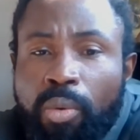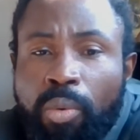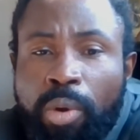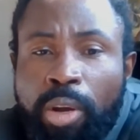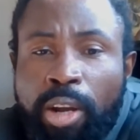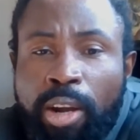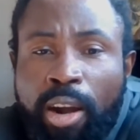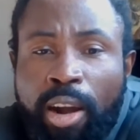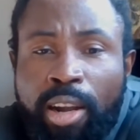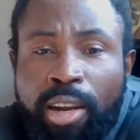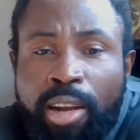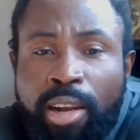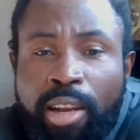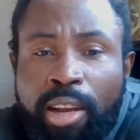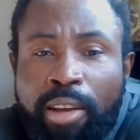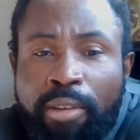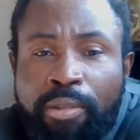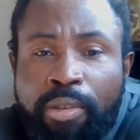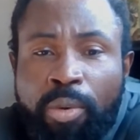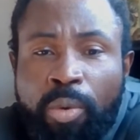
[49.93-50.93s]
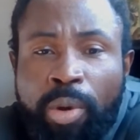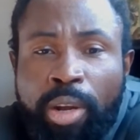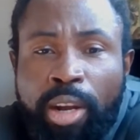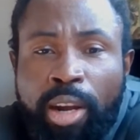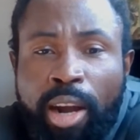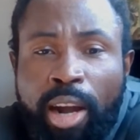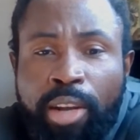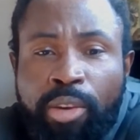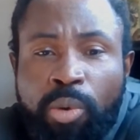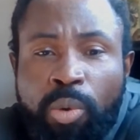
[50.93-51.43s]
We're on a level
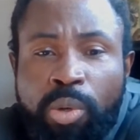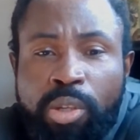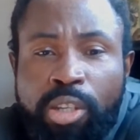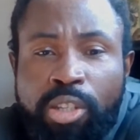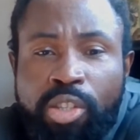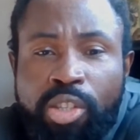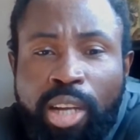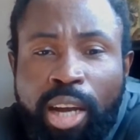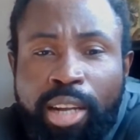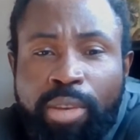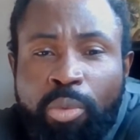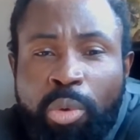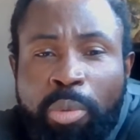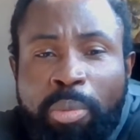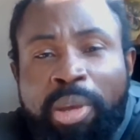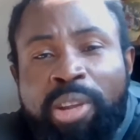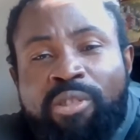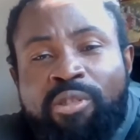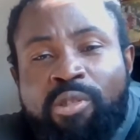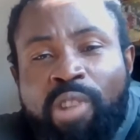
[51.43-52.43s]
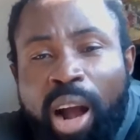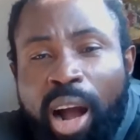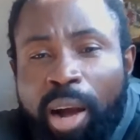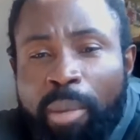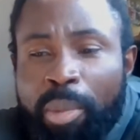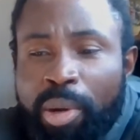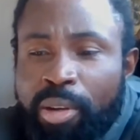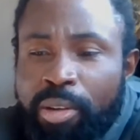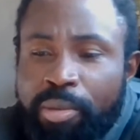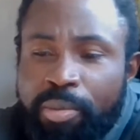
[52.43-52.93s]
where I noticed that we've been
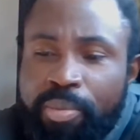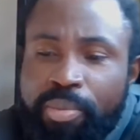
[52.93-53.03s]
robbed.